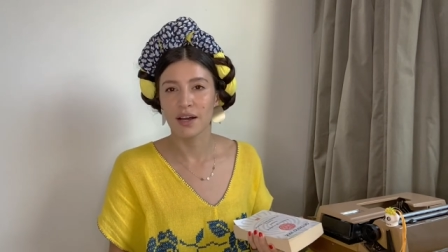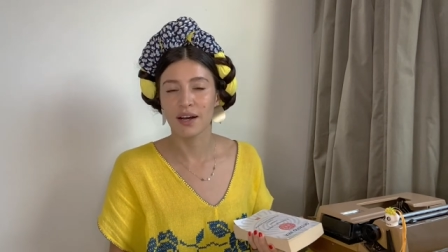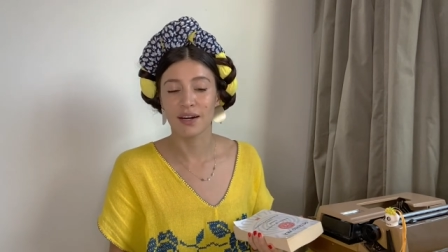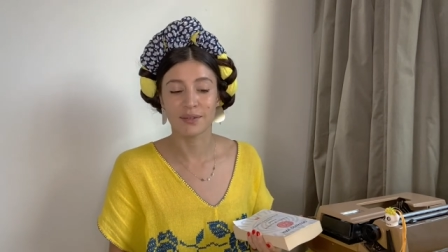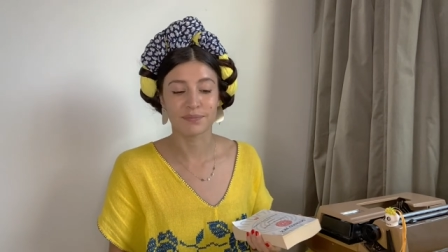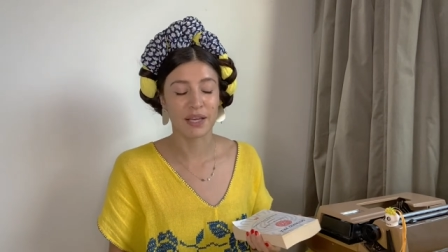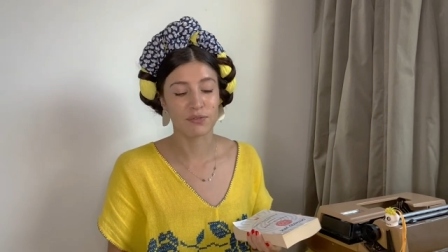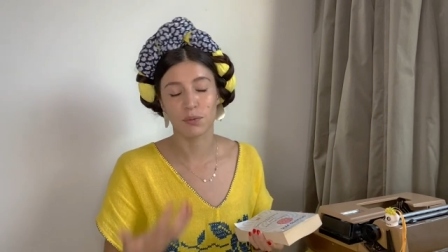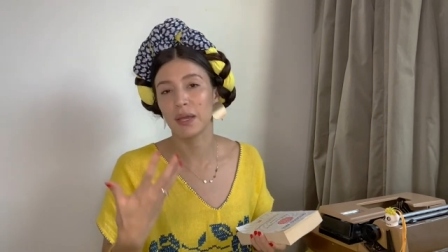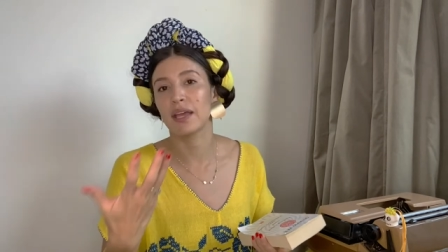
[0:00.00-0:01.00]
Um,
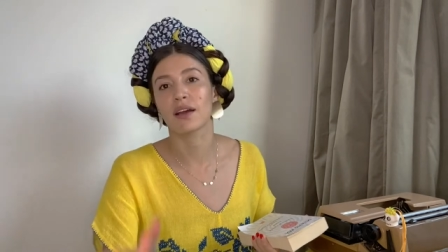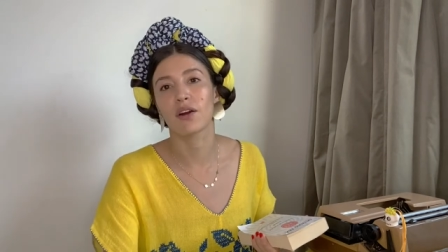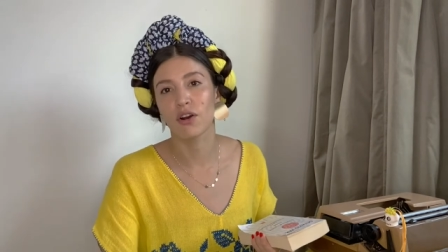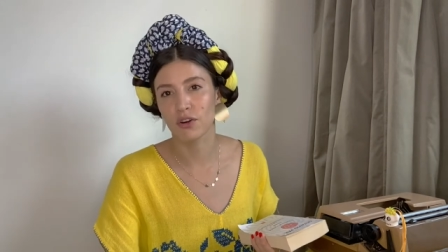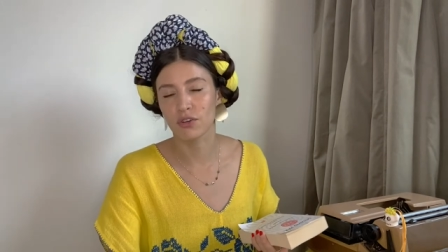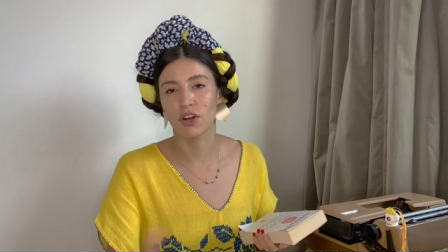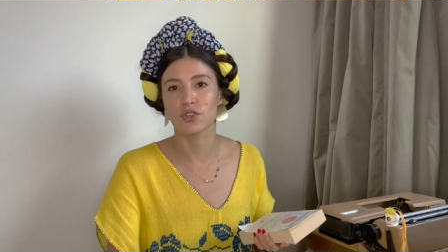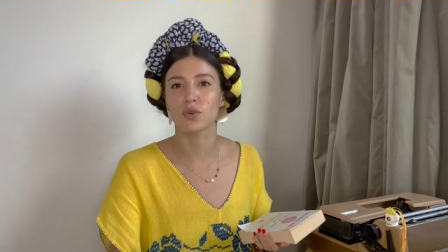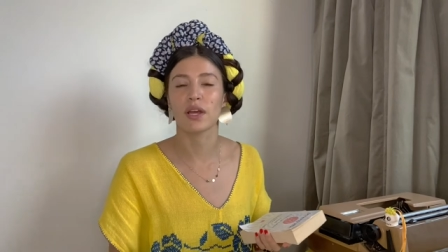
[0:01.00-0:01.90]
after being a conquered country,